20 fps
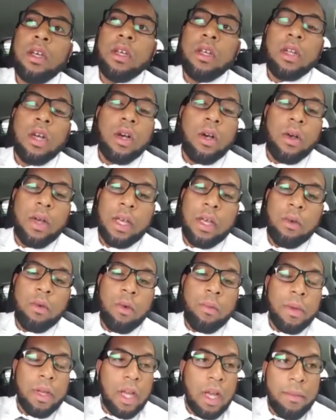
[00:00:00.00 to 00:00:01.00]
You know, it
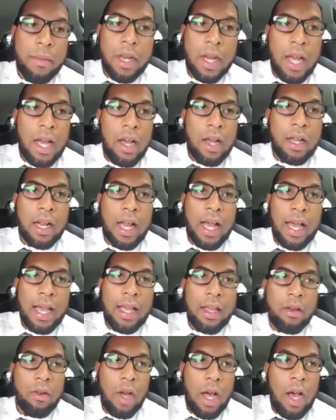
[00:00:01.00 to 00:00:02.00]
will be coming out.
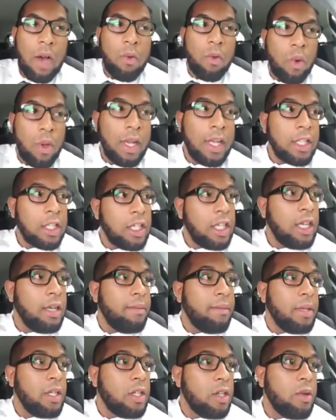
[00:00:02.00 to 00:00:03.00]
Like, it, I will
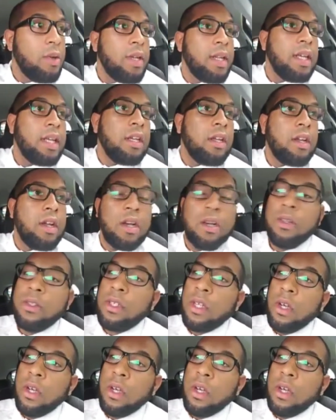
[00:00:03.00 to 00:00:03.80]
literally be doing it, you know.